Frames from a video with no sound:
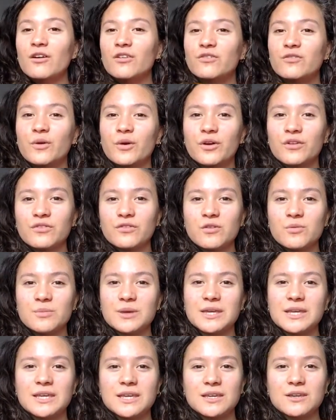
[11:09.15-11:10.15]
4 for
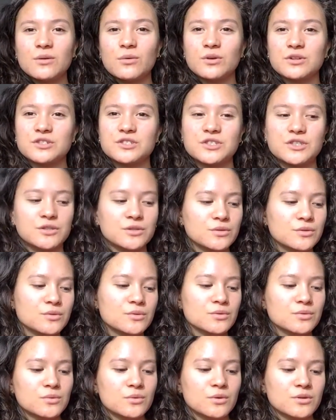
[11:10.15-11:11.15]
me, or
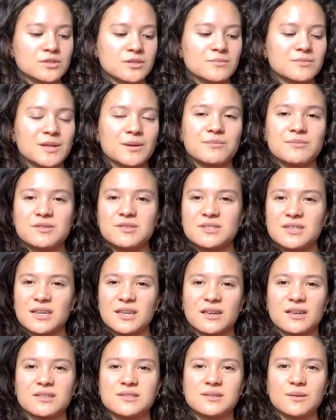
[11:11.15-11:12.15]
2, or sometimes
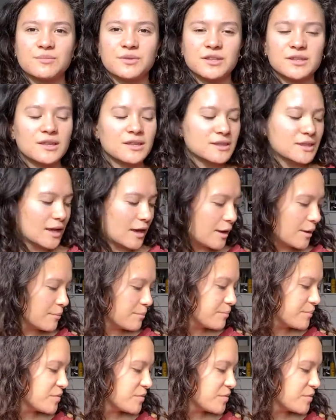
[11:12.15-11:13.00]
6, something like that.